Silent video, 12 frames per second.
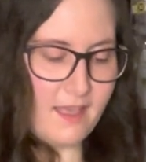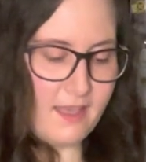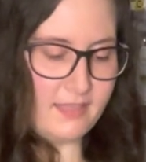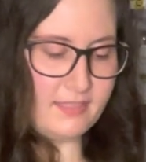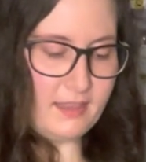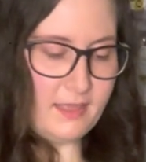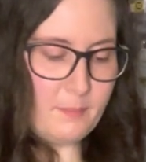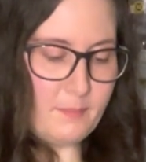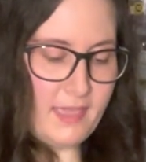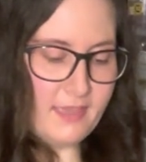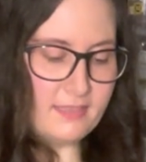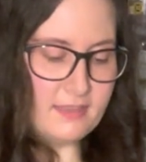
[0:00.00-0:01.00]
They
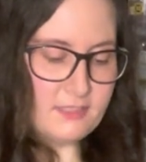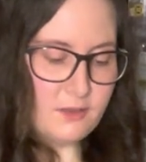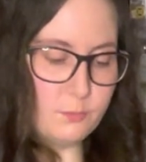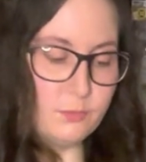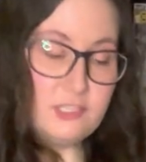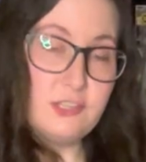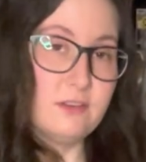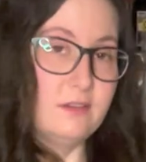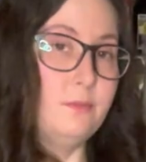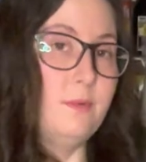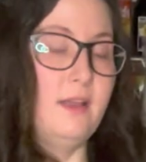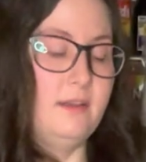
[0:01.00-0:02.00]
make this original
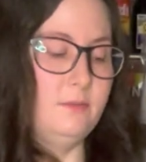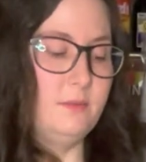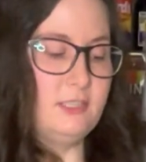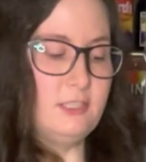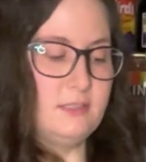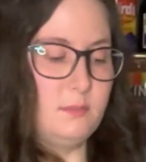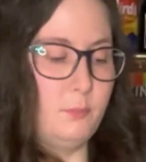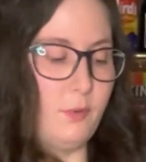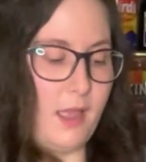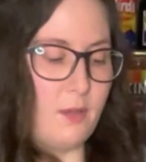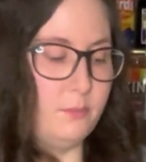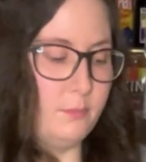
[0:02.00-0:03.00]
one, which is a
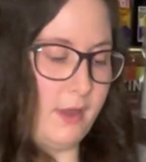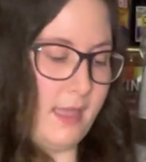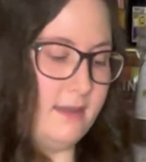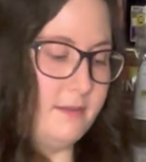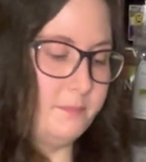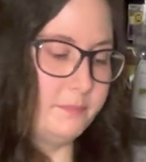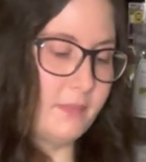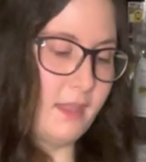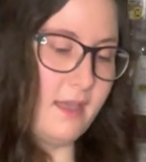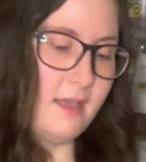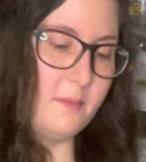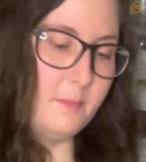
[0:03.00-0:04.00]
brown bread,
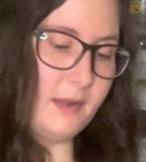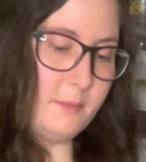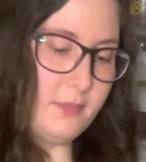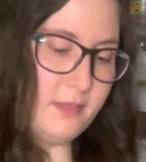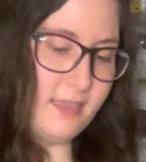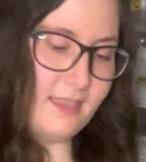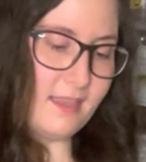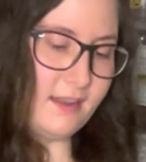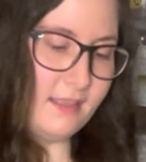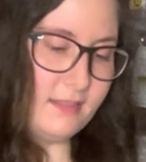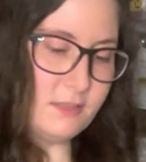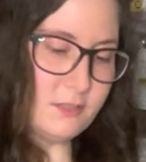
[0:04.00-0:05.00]
but I'm looking at it
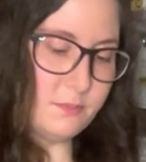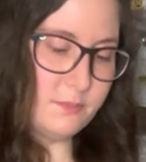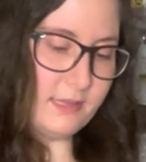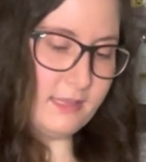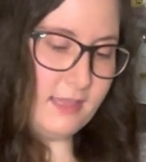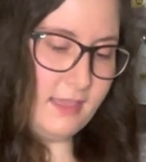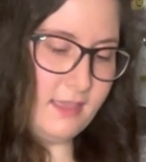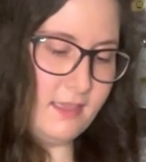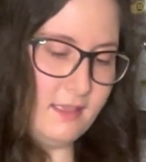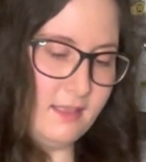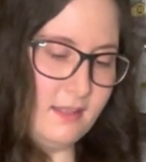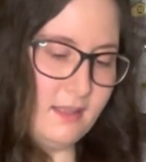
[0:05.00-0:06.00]
and there's really
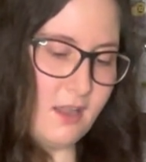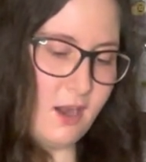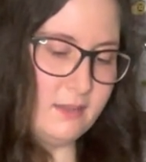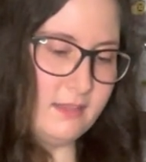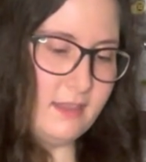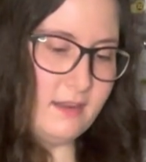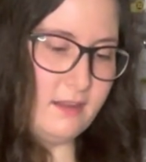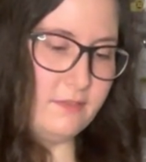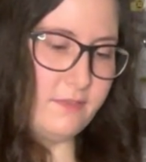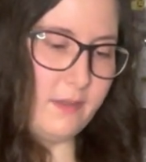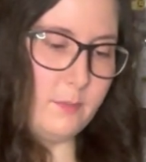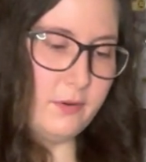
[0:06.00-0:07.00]
hardly any
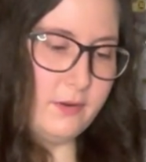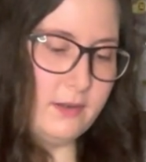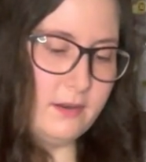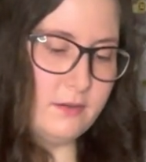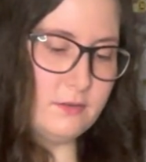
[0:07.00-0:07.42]
fiber in here.